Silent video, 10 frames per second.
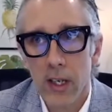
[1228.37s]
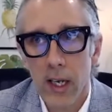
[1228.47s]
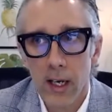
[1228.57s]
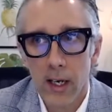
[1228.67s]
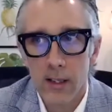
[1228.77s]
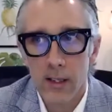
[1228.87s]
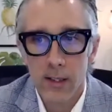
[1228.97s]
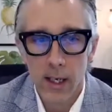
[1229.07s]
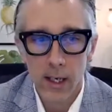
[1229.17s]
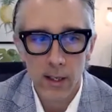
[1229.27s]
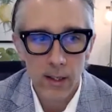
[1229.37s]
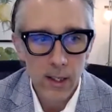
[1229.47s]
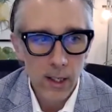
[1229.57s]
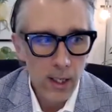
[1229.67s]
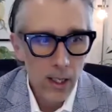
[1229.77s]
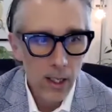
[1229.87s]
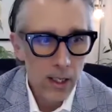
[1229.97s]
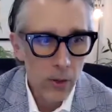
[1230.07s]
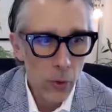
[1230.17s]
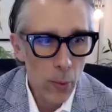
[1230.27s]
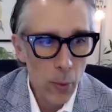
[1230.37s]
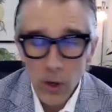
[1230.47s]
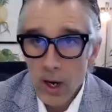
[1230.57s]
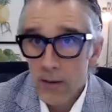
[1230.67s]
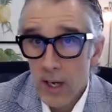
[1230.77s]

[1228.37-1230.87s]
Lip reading: and the board often